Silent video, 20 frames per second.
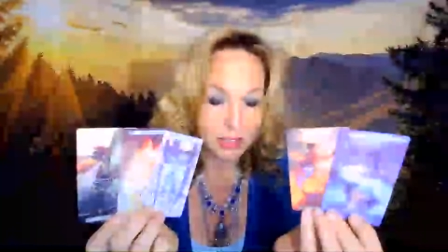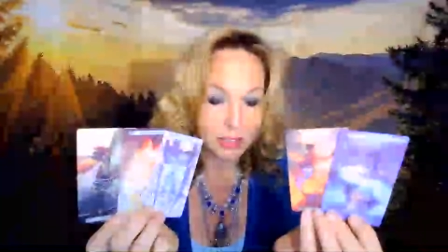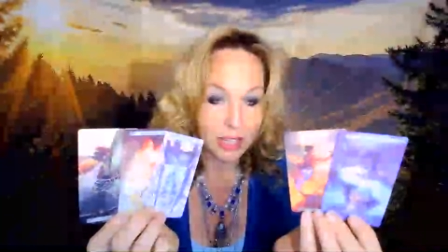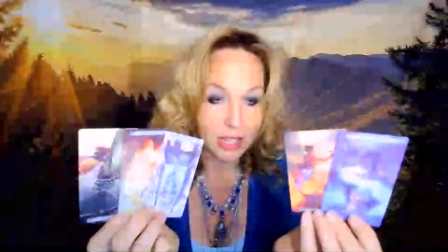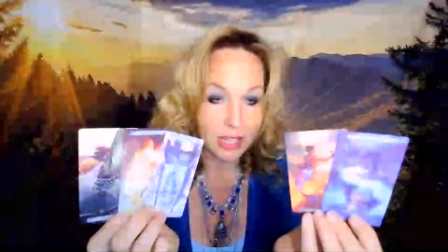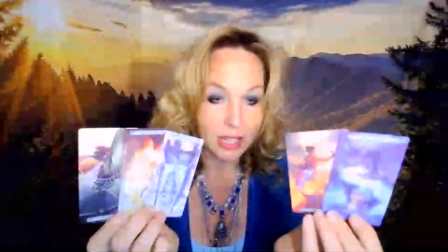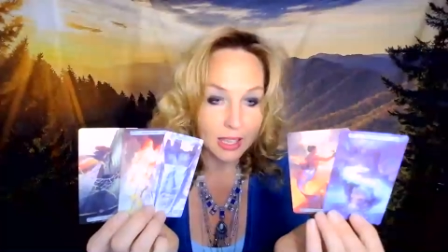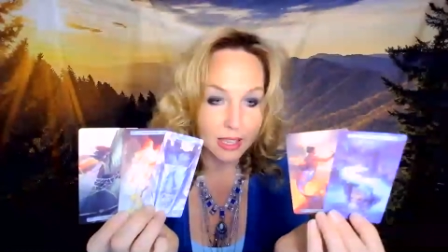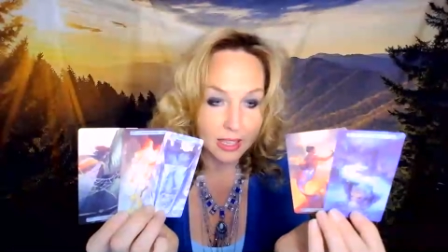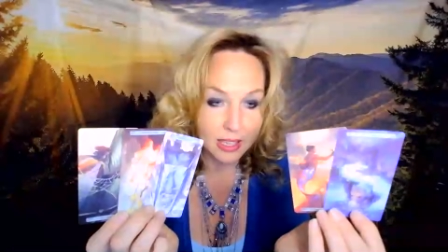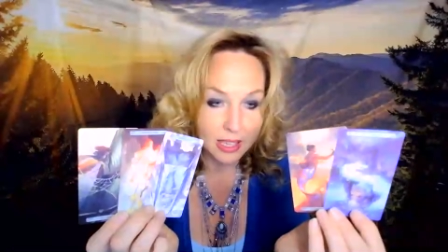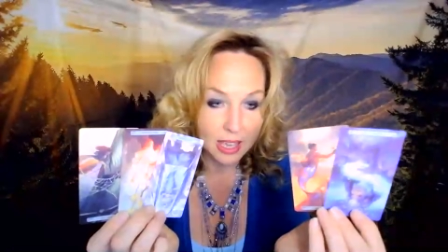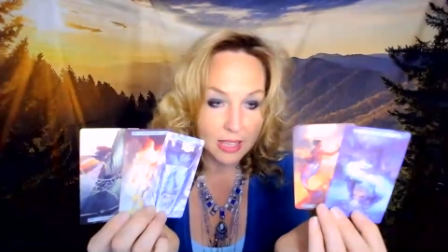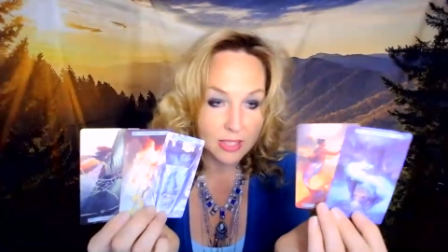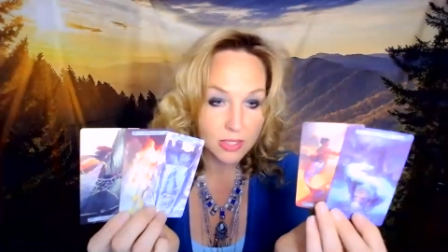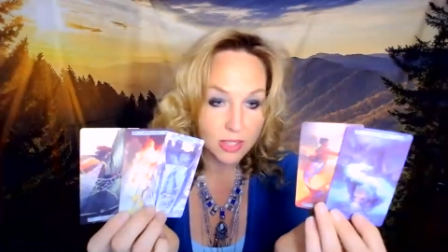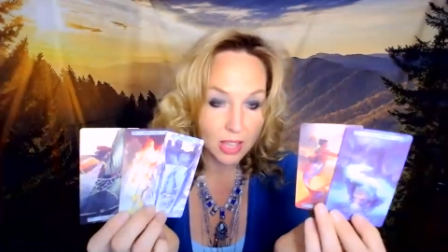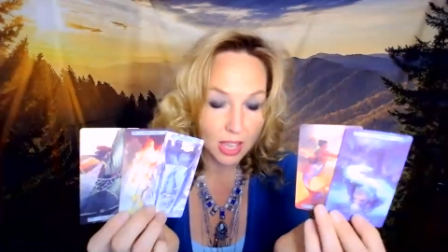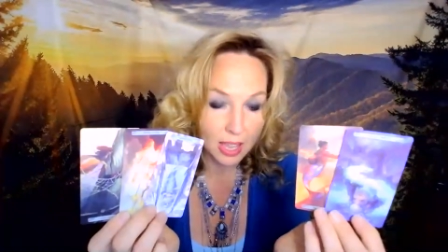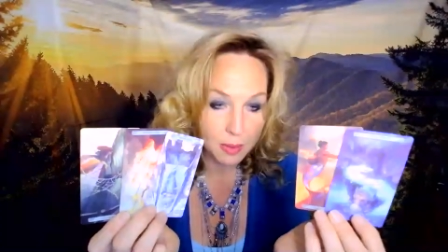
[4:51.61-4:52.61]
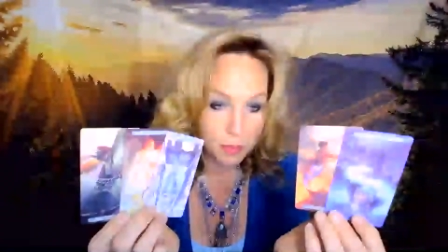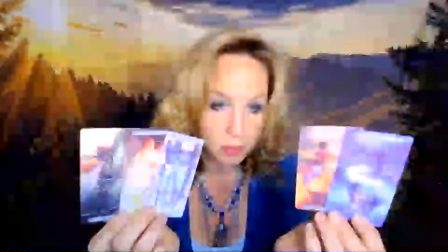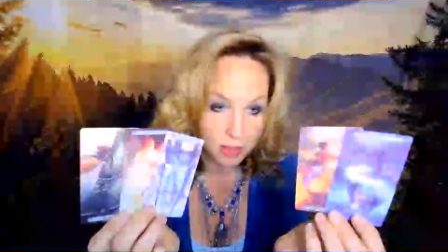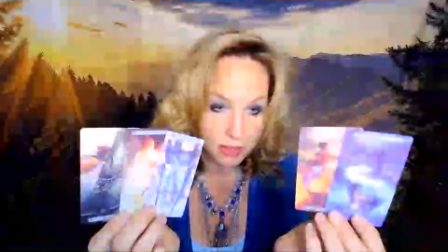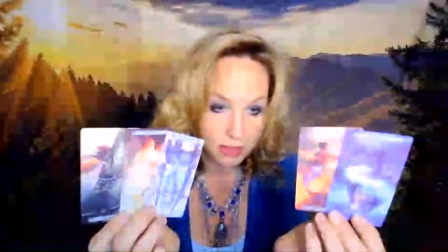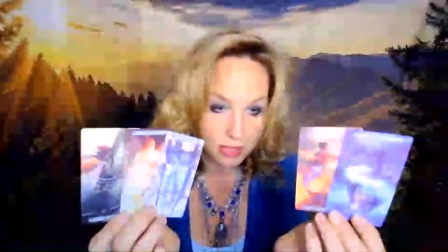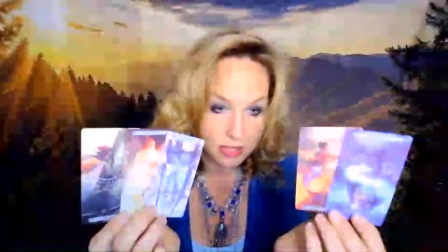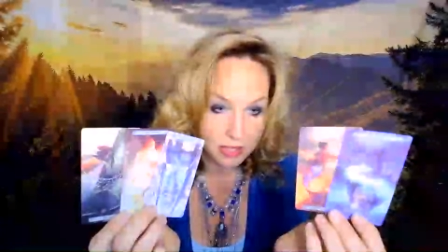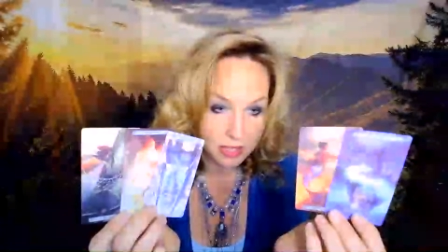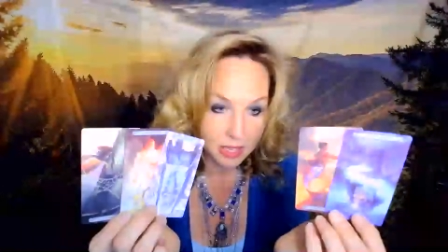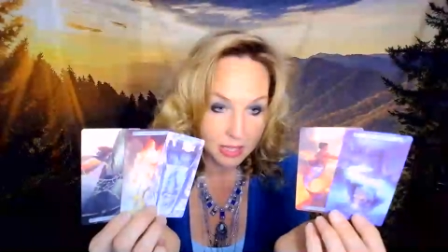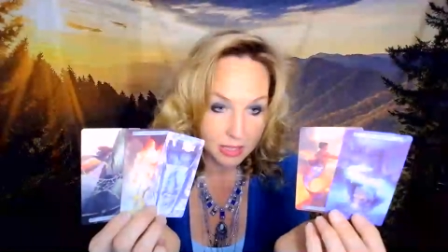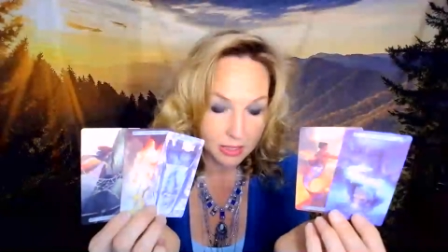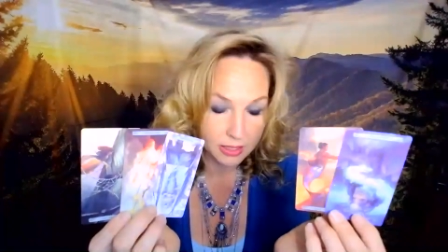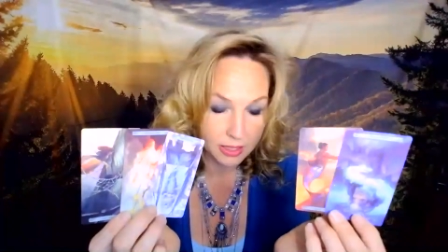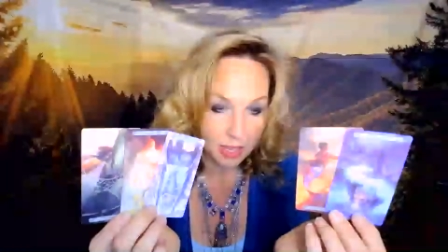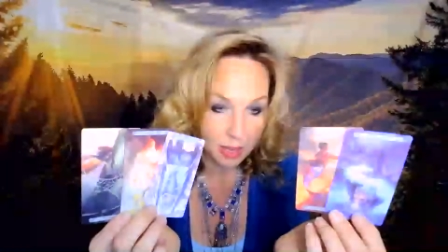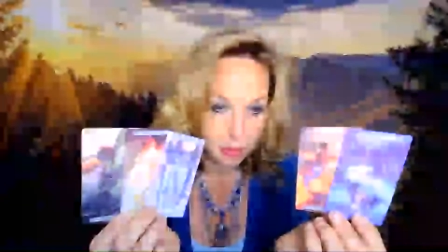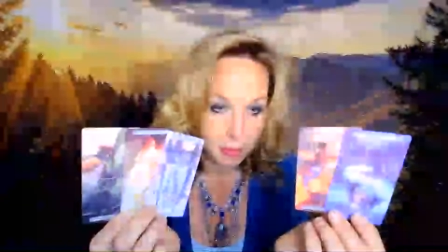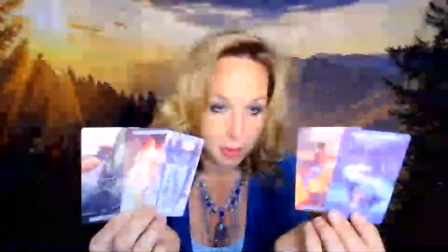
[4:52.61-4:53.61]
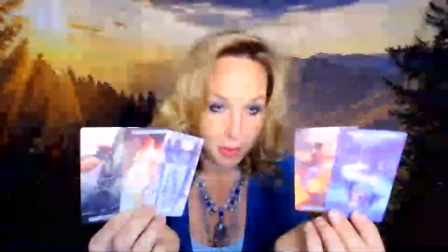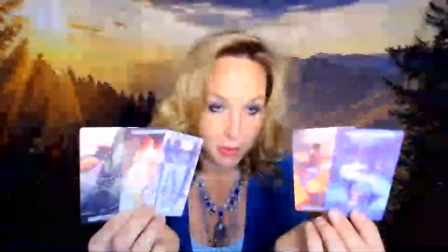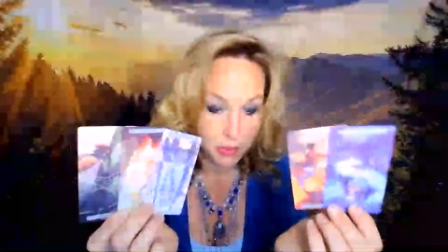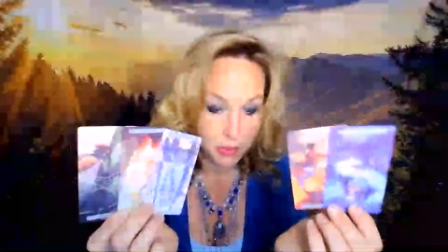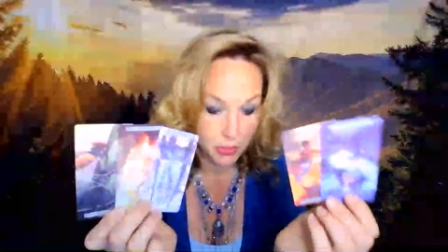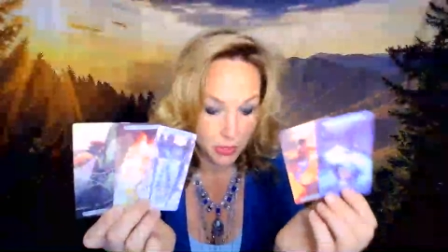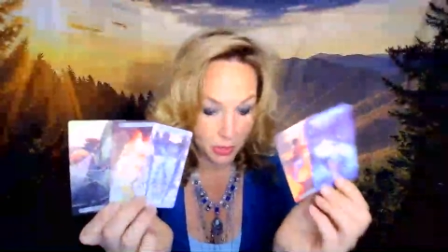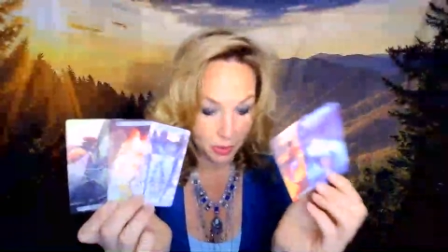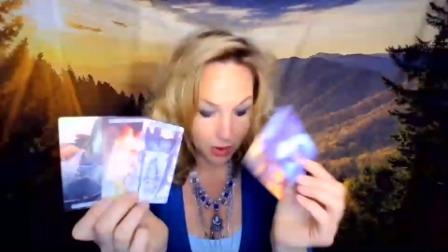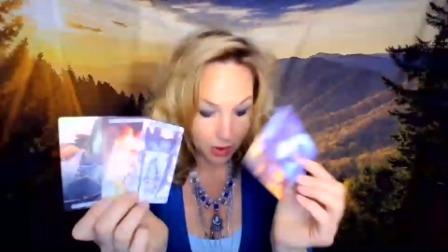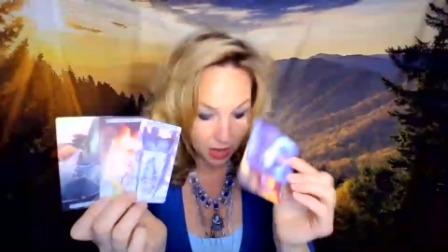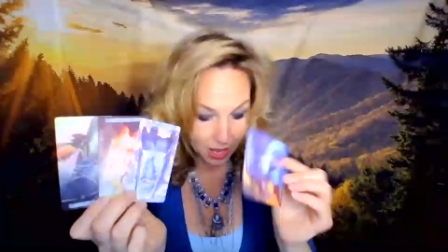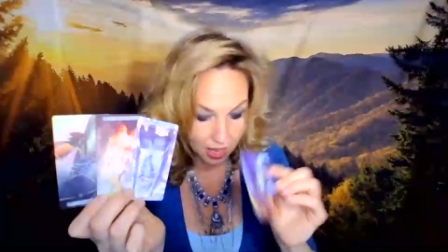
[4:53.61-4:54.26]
Like, yes, I want this healed up also.